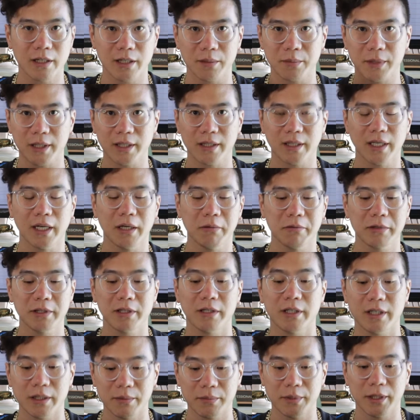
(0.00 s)
about that. We're
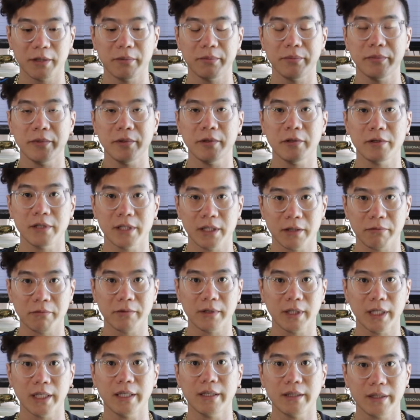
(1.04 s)
talking about
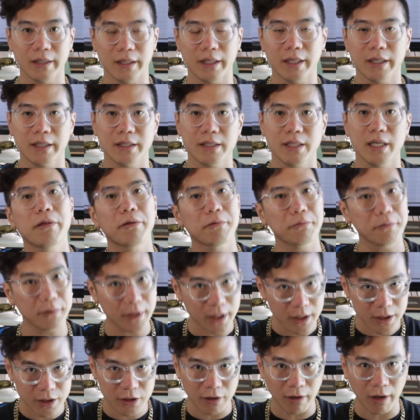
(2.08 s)
music-related things. 3
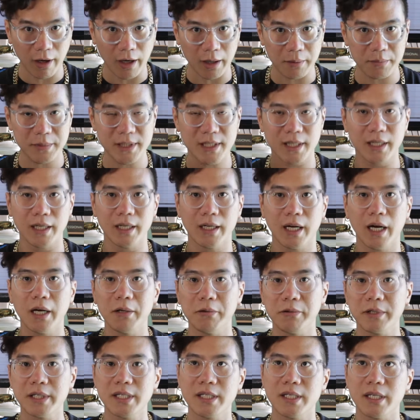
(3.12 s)
jobs that I
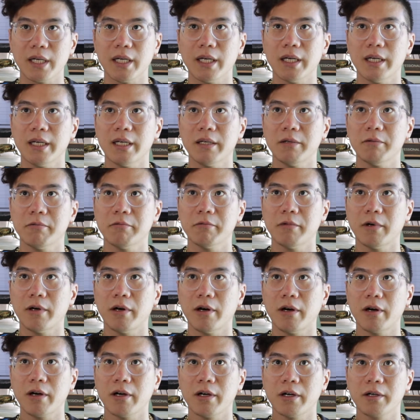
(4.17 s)
would say
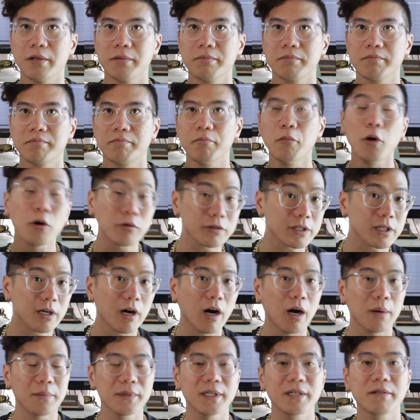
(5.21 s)
are most
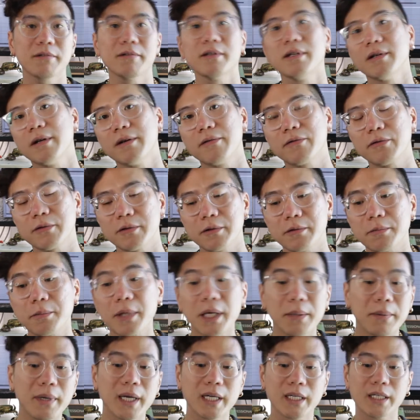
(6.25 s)
common for
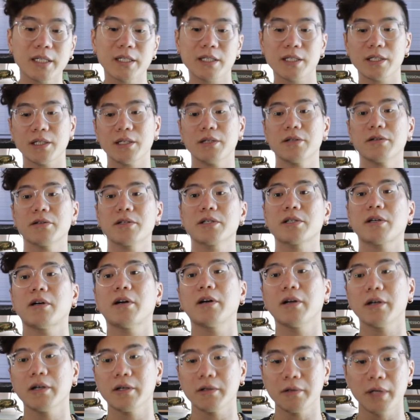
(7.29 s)
playback engineers
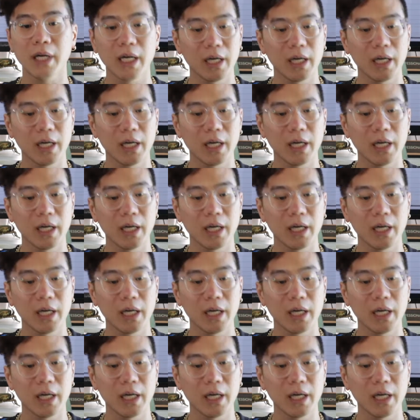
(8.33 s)
are